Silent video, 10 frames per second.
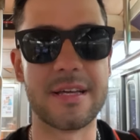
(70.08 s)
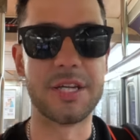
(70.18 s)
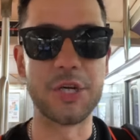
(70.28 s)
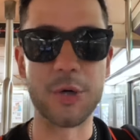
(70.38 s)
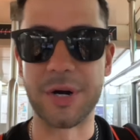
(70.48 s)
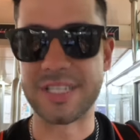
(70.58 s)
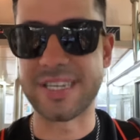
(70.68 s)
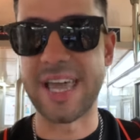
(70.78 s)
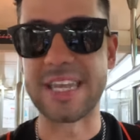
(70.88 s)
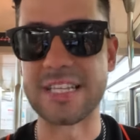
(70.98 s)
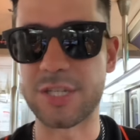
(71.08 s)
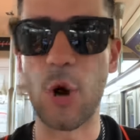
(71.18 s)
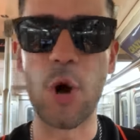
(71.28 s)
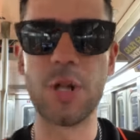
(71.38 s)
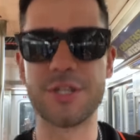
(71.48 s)
New York, saying it's
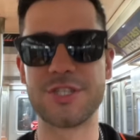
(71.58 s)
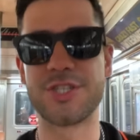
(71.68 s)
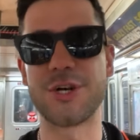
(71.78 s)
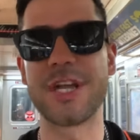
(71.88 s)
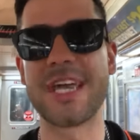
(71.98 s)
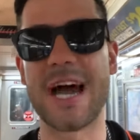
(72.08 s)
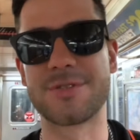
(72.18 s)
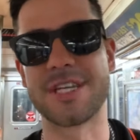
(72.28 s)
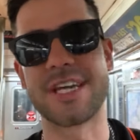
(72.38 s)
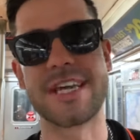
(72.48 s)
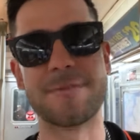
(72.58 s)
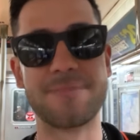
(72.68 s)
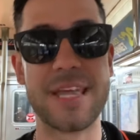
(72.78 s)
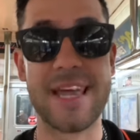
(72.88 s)
all dirty, outdated,